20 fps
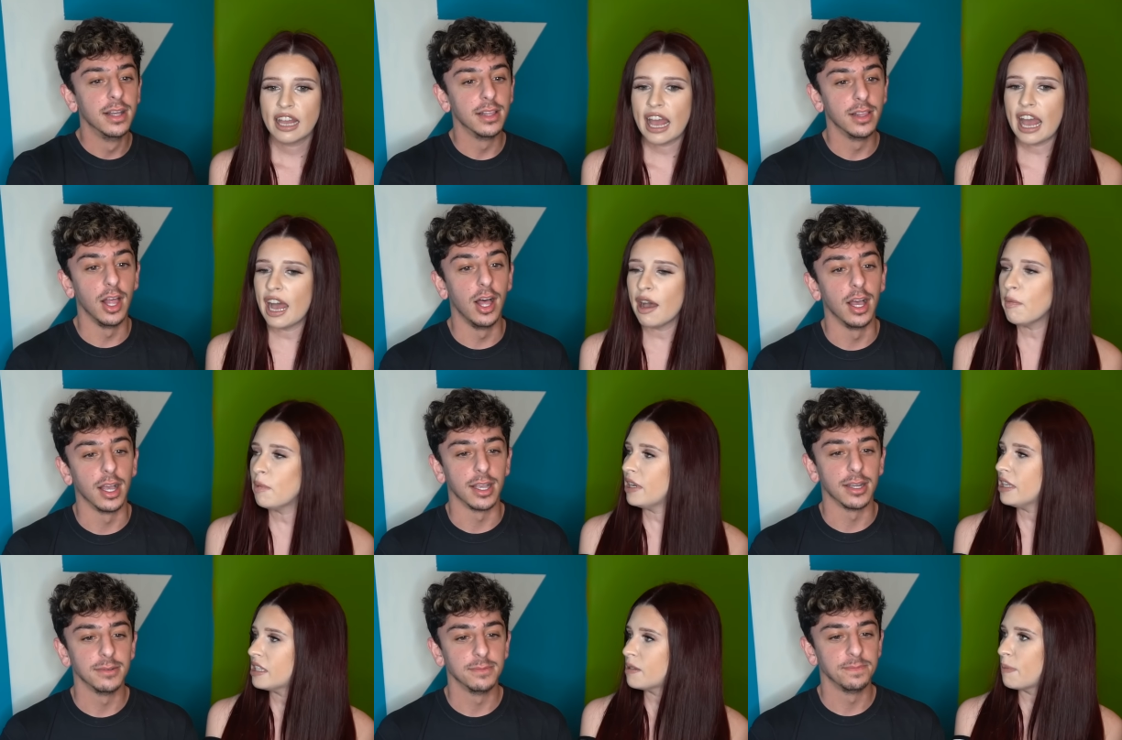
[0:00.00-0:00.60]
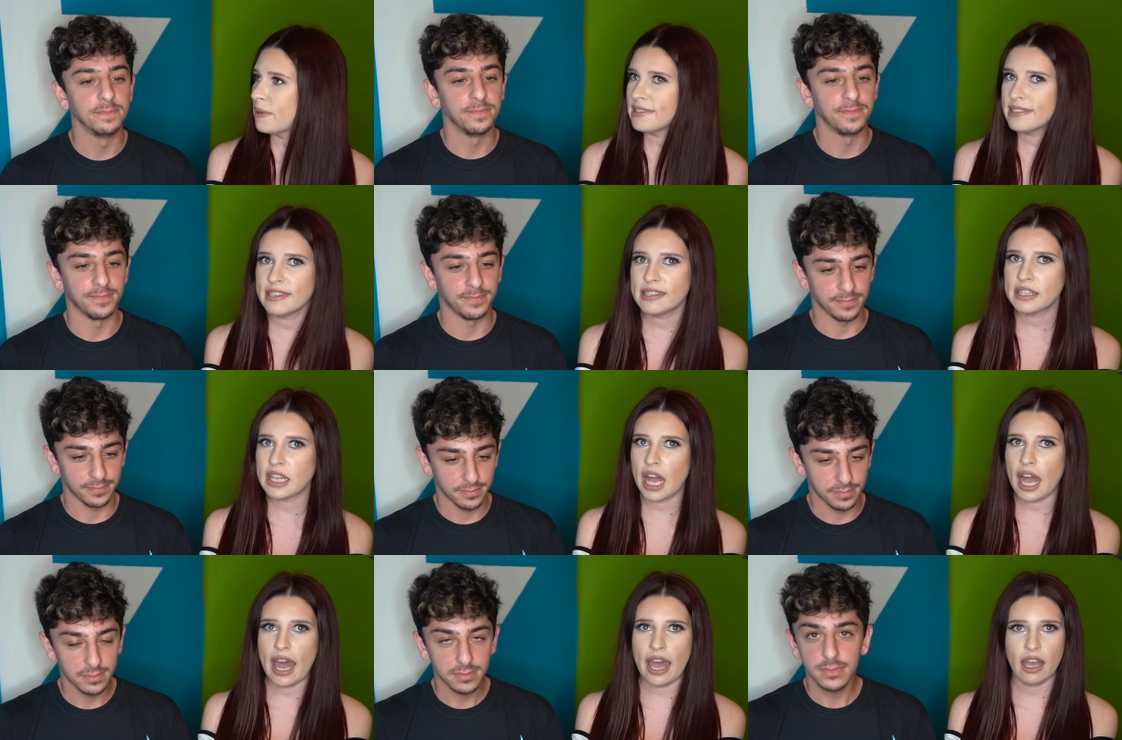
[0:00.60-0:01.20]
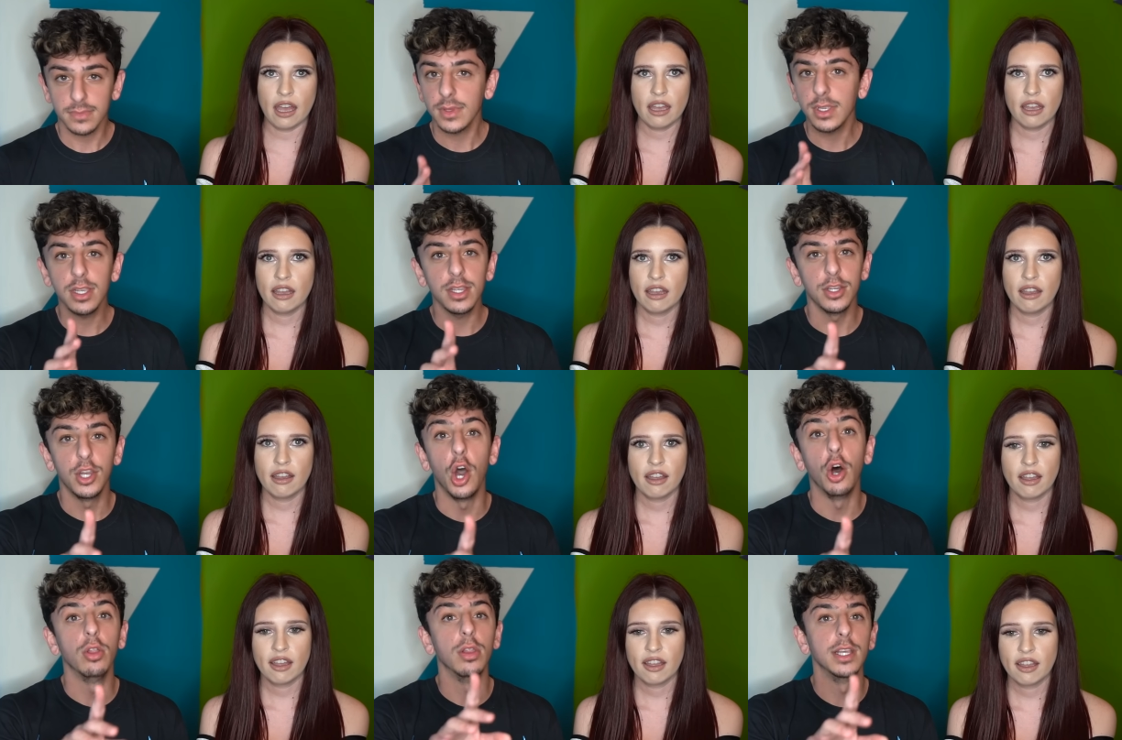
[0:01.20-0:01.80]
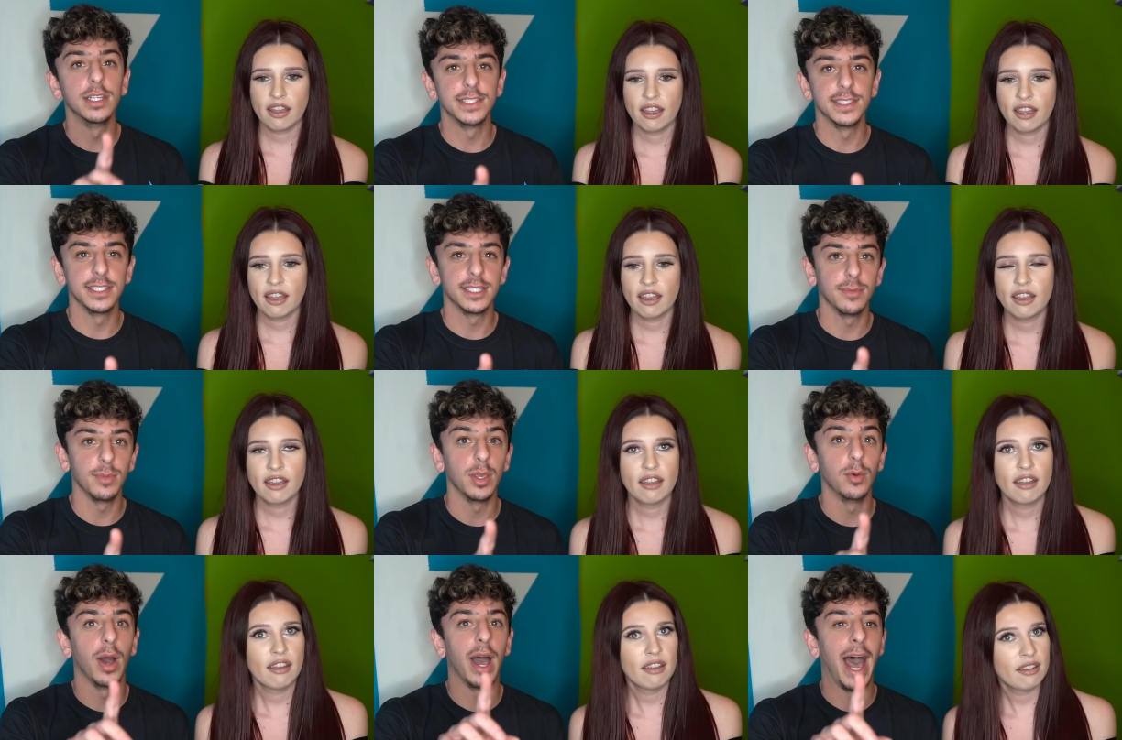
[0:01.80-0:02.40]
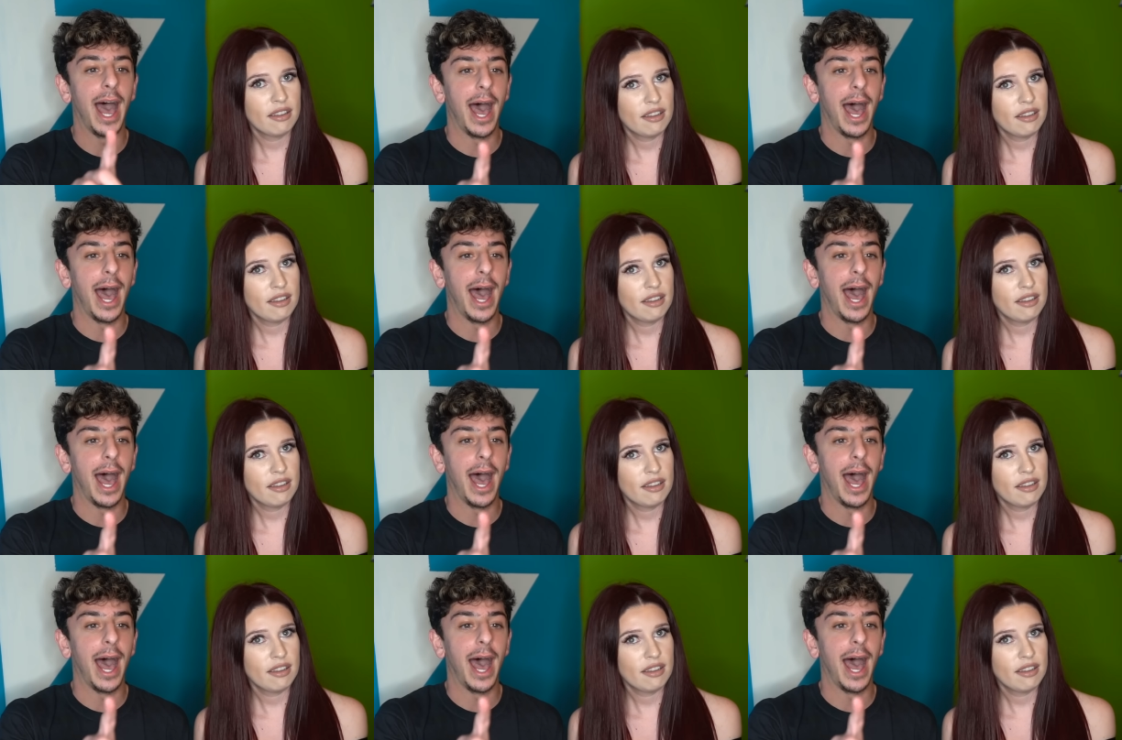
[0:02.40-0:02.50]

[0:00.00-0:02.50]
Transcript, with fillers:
Speaker 1: Look. How many
Speaker 2: spins is that?
Speaker 1: No, listen to me. What